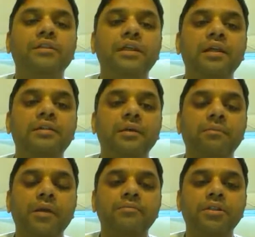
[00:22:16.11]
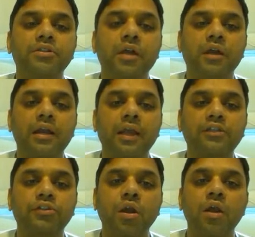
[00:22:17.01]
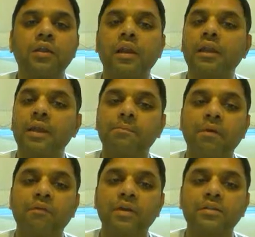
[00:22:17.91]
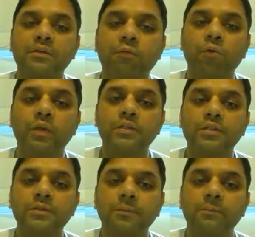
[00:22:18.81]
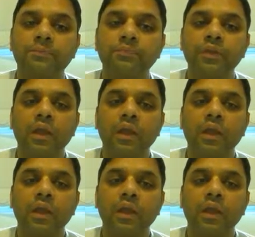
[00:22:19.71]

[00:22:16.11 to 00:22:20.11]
we see that sometimes Krishna can extraordinarily empower his devotees.